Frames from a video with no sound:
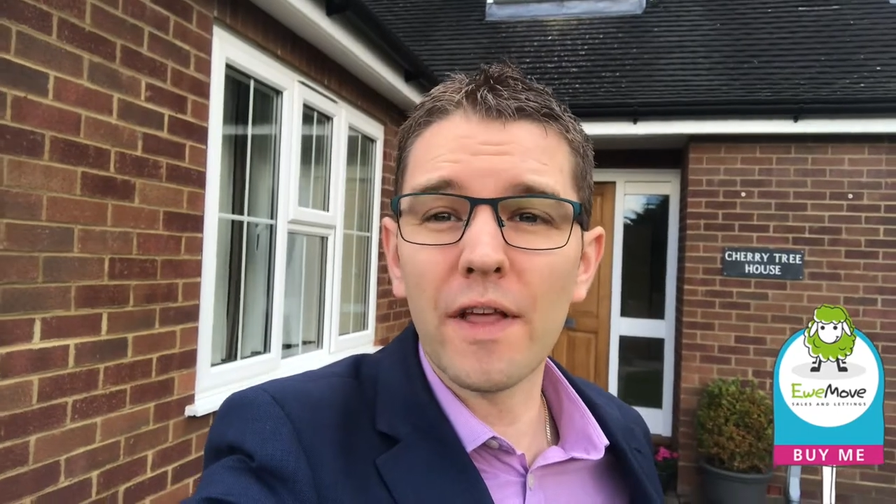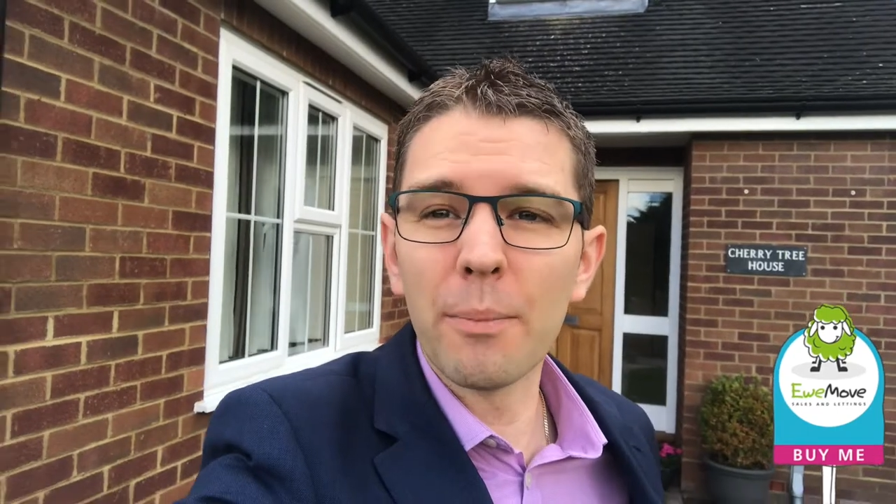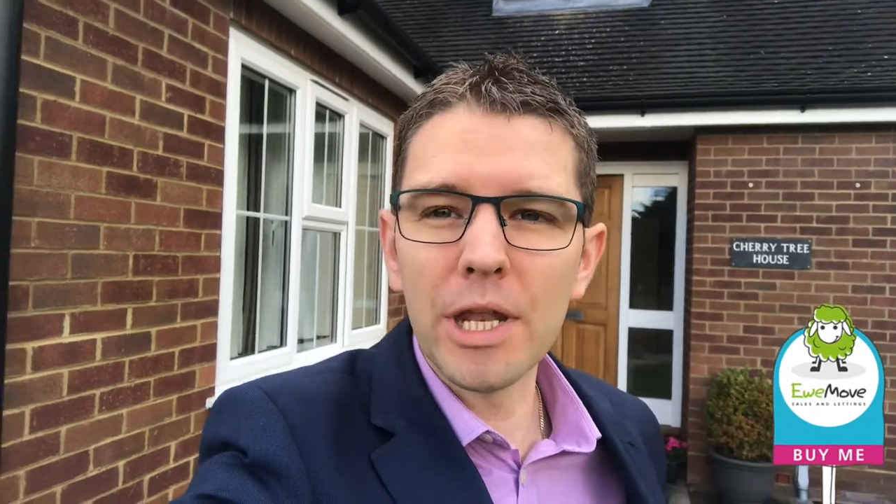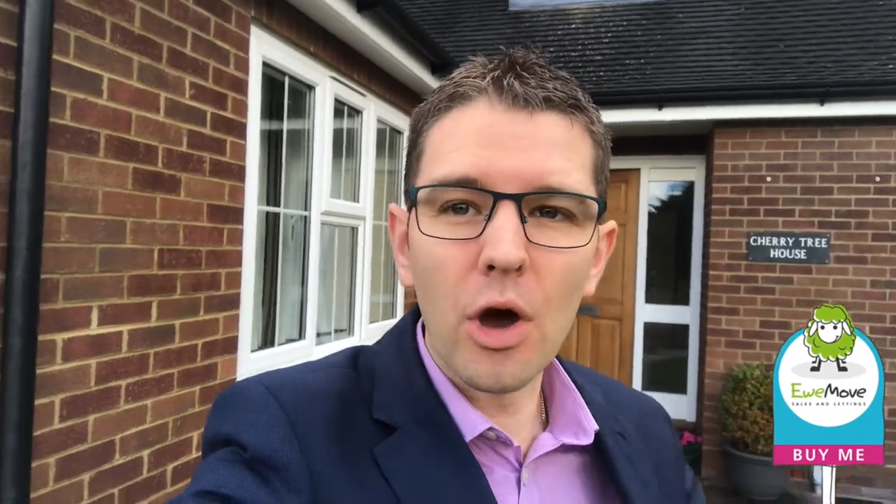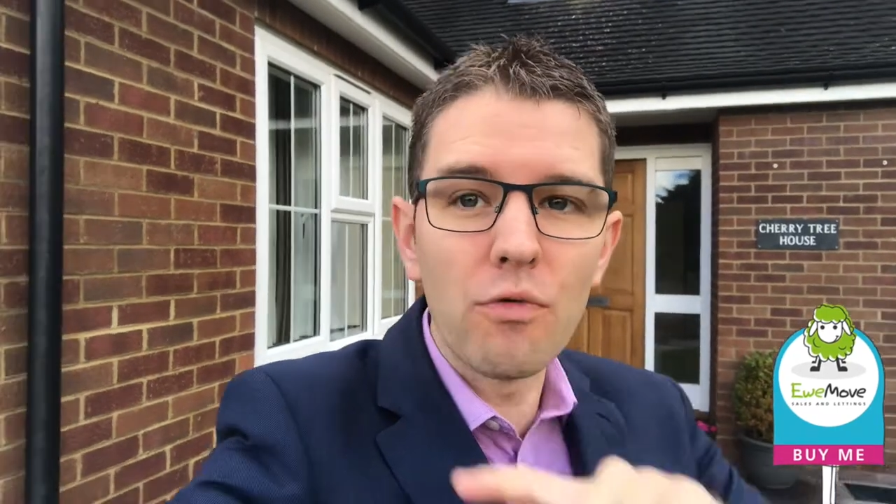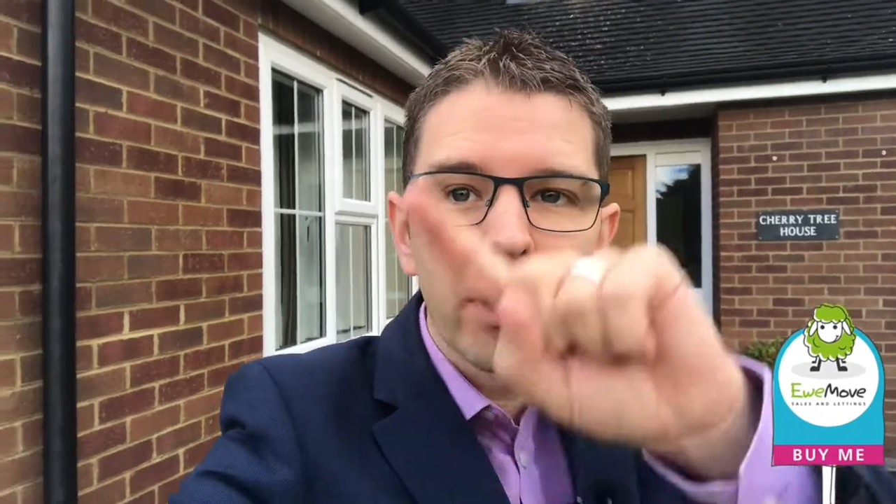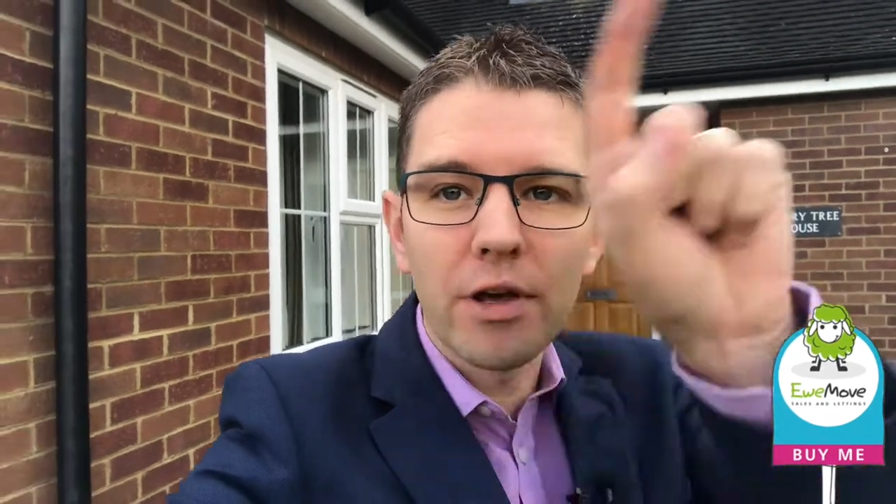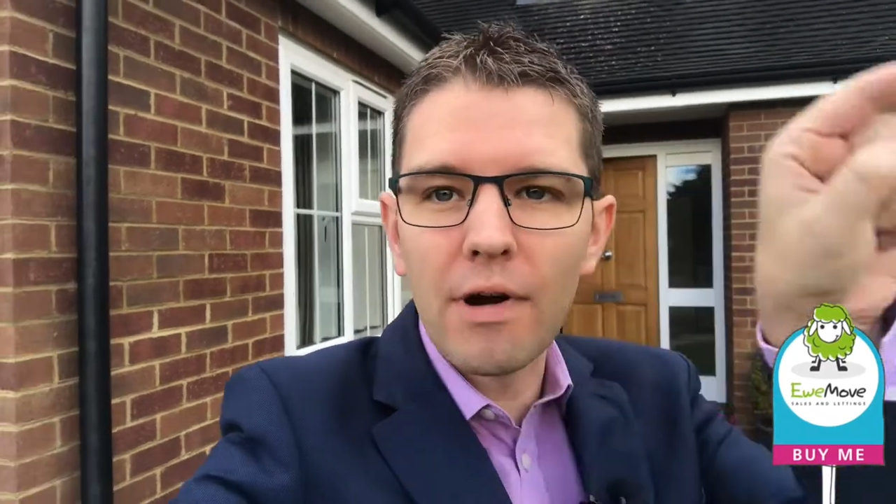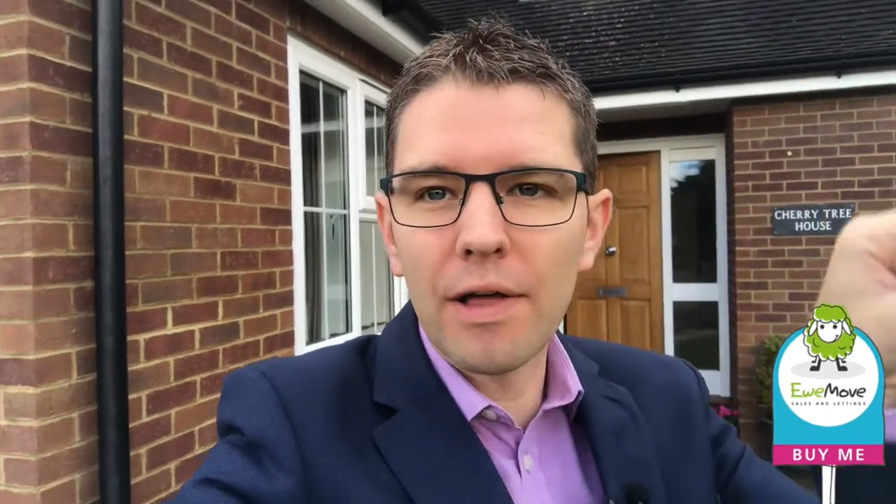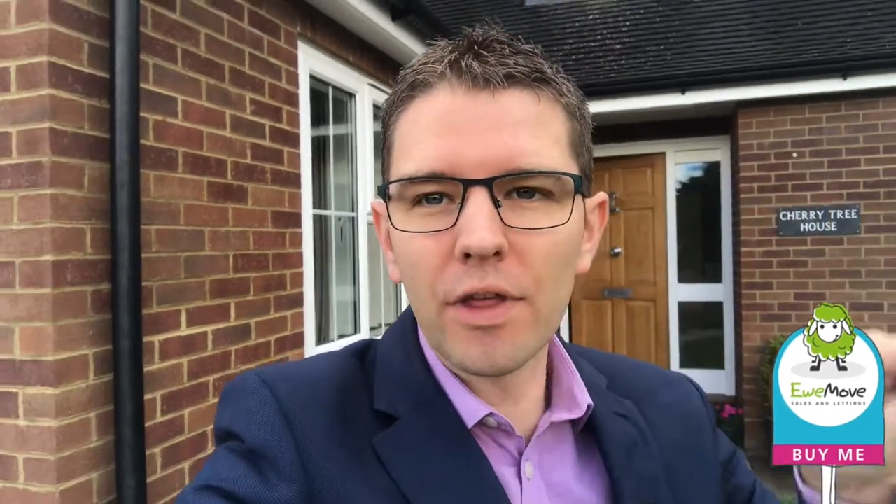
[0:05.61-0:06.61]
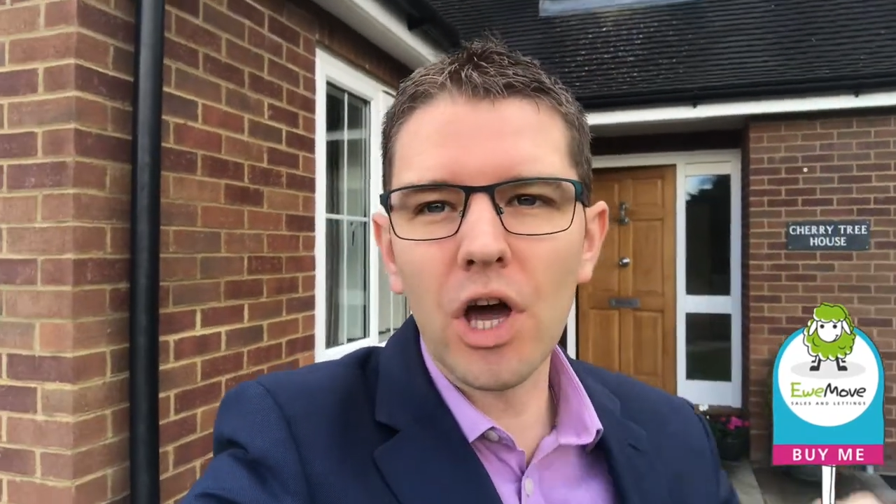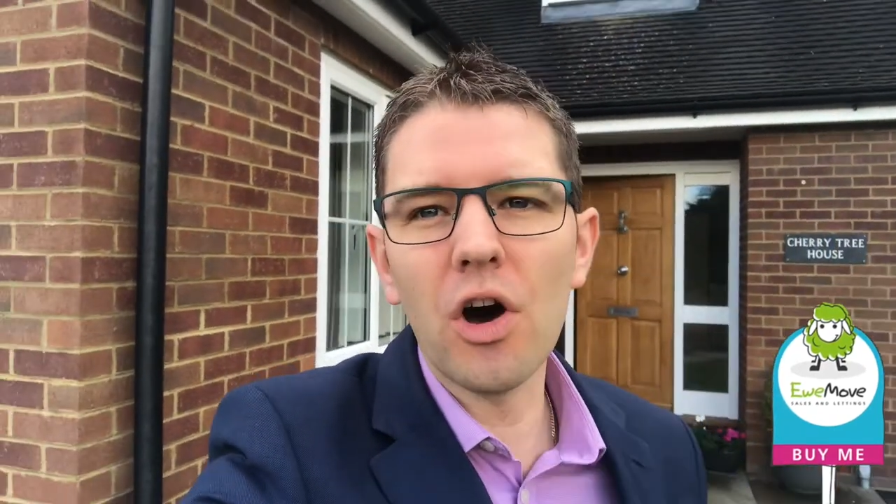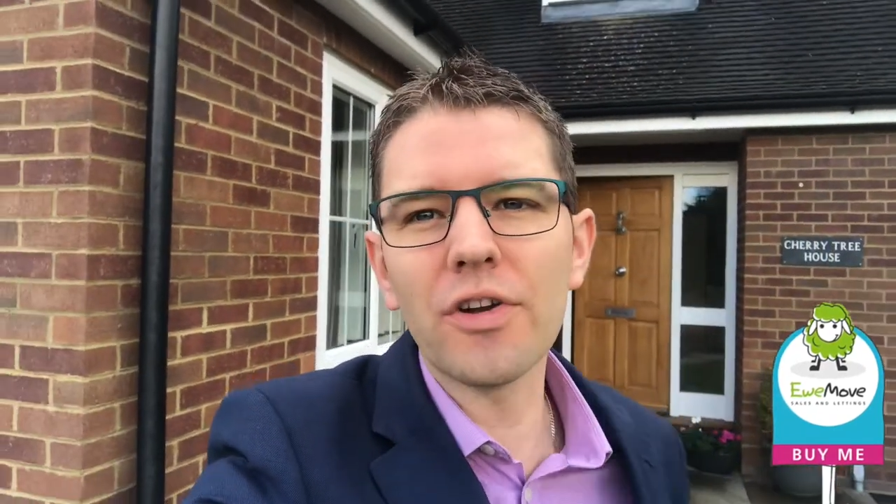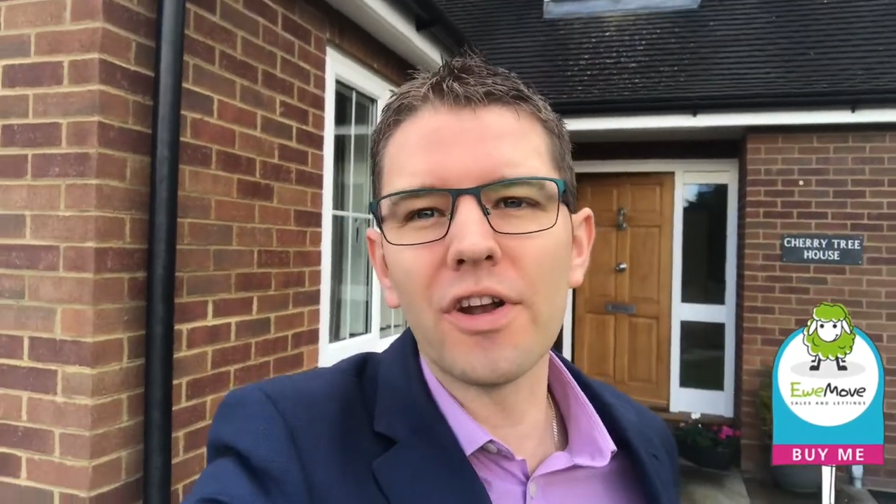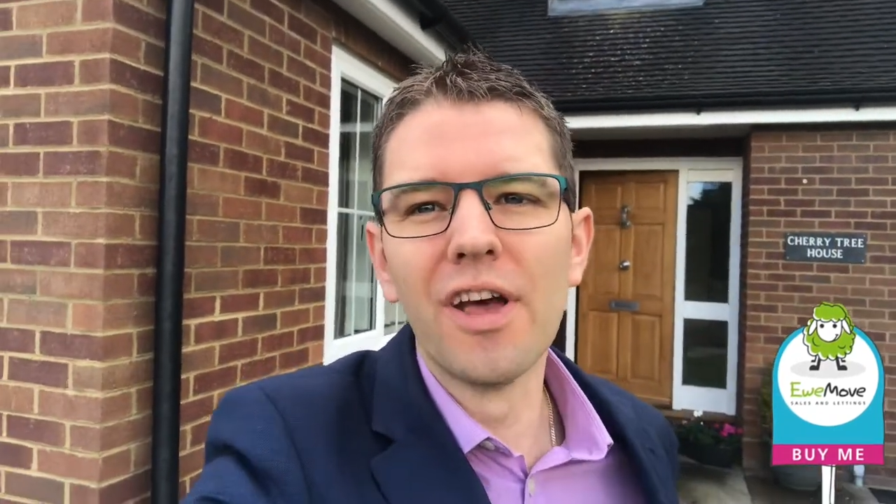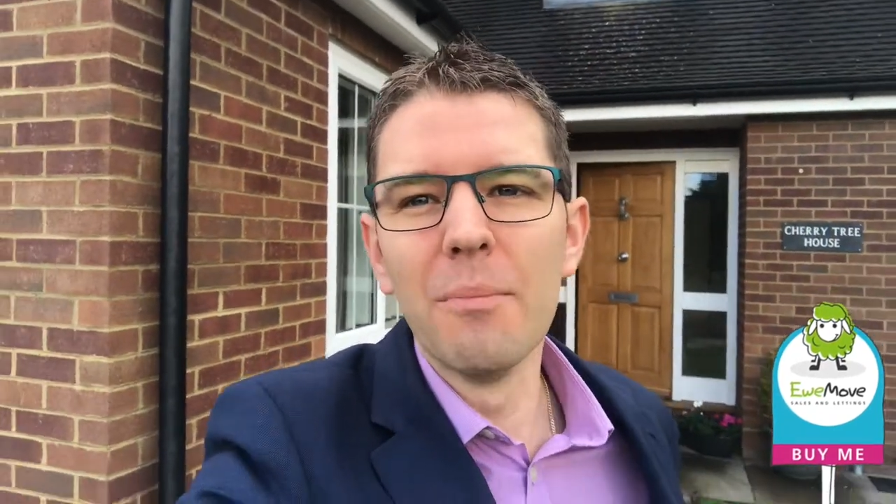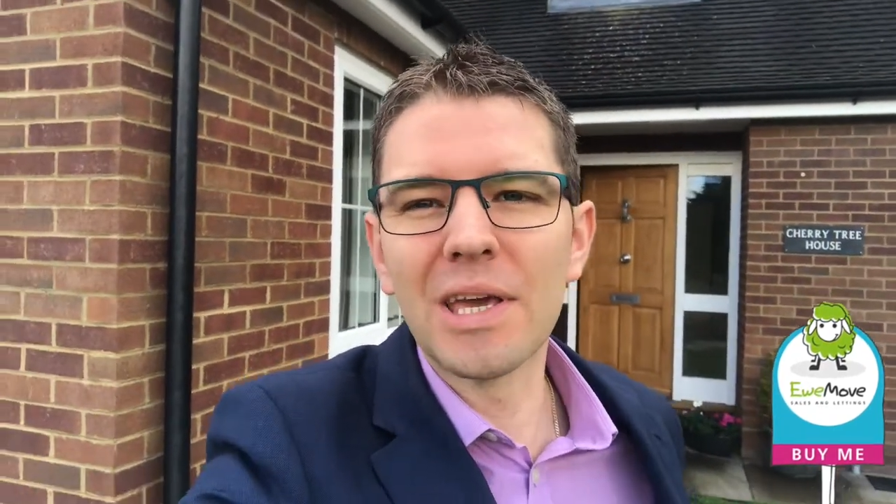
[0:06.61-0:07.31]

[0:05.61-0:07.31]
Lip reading: there'll be no running around the garden,